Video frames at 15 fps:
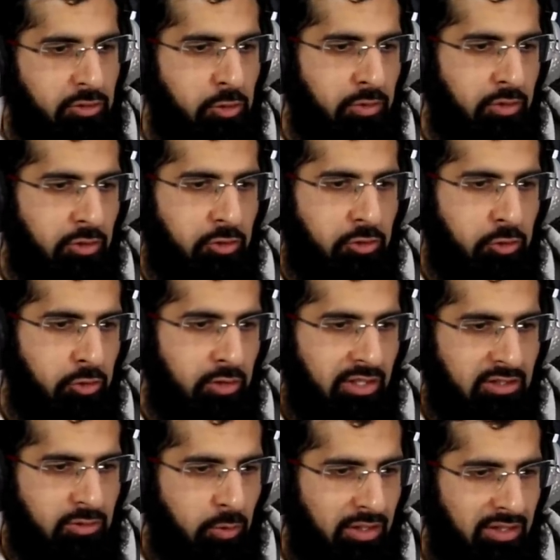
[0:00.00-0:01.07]
During your 2
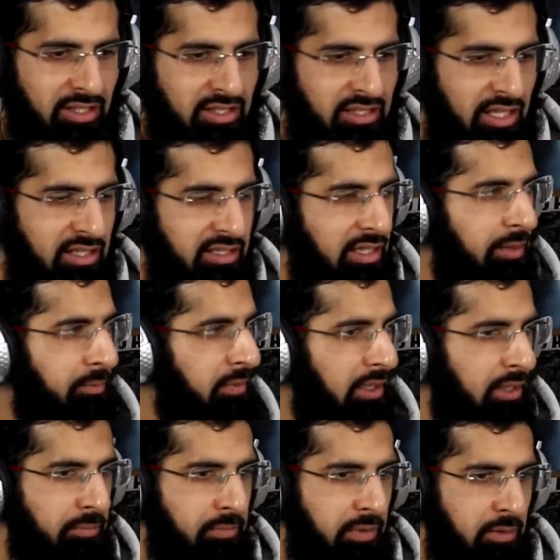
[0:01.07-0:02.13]
years, when did that time
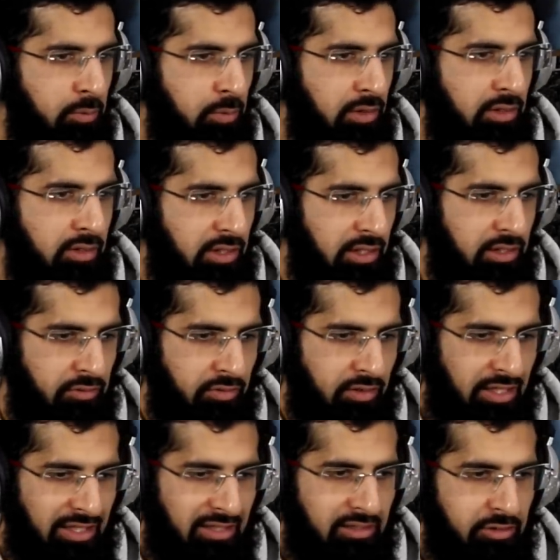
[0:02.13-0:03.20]
come and what kind of
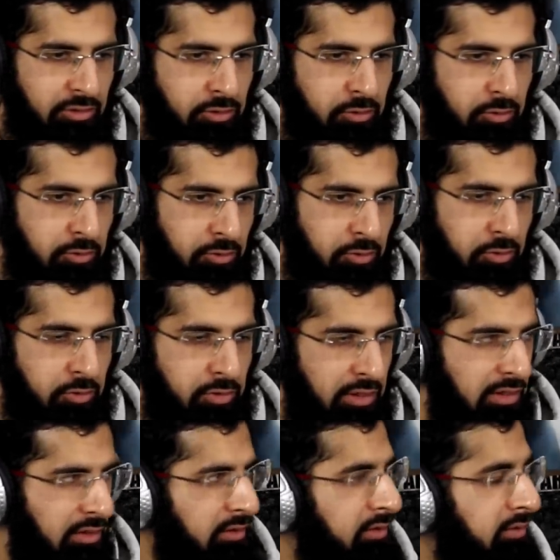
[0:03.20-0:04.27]
led you to
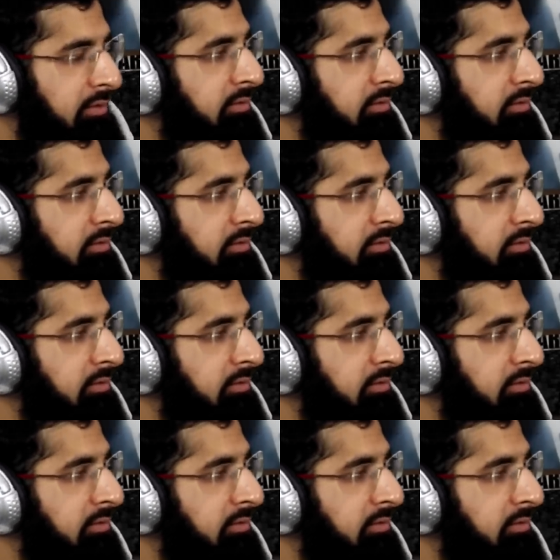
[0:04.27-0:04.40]
that?